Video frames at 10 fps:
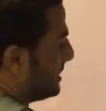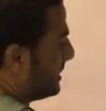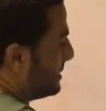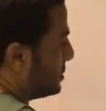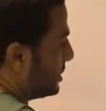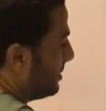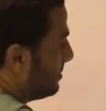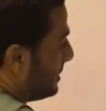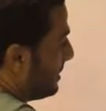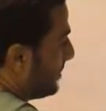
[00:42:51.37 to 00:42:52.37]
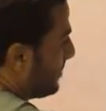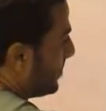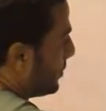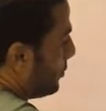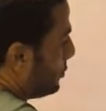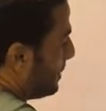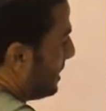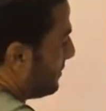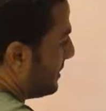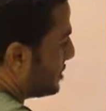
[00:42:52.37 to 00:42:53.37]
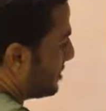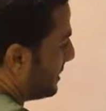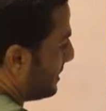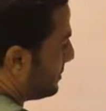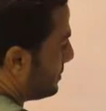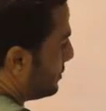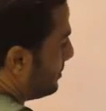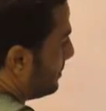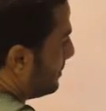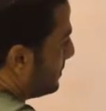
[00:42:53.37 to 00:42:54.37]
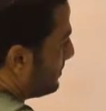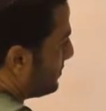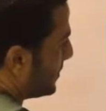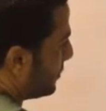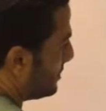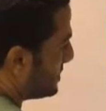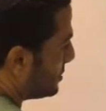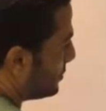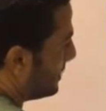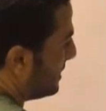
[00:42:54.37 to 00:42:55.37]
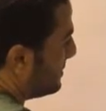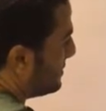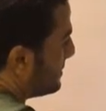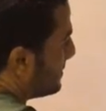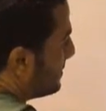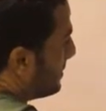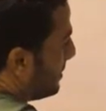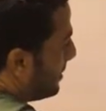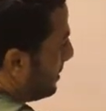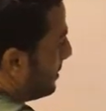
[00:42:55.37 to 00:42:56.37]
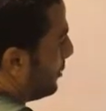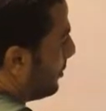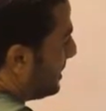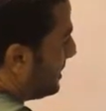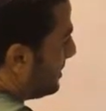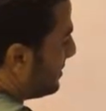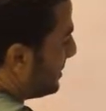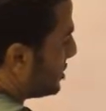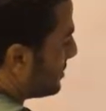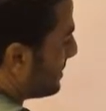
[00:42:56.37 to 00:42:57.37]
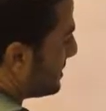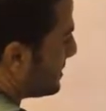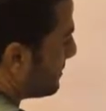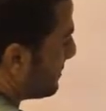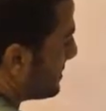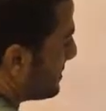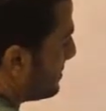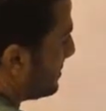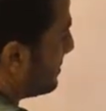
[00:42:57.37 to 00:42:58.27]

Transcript: helical shape. We do have actually a tube with 2 ends. One end actually is fixed,